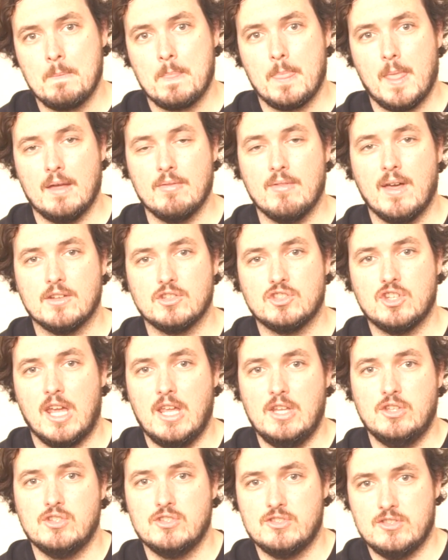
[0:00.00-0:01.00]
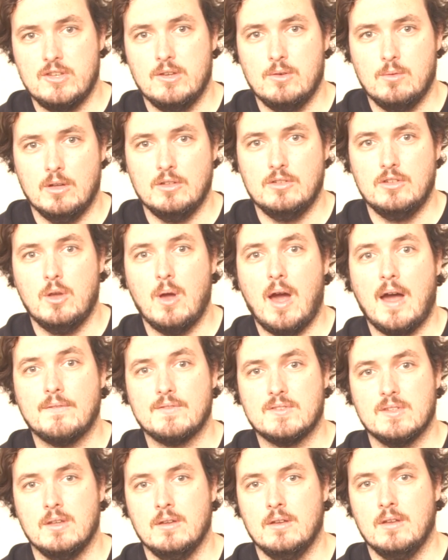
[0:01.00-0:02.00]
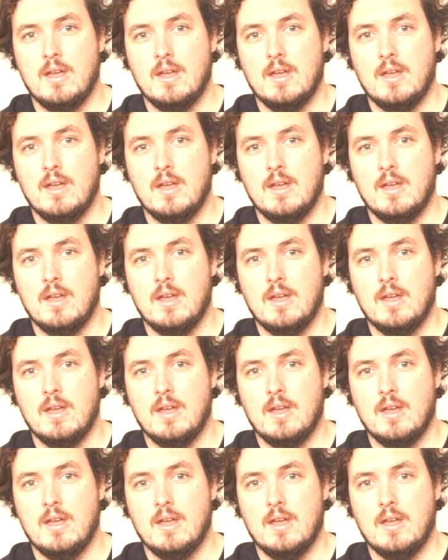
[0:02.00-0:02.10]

and that changes you, and you have to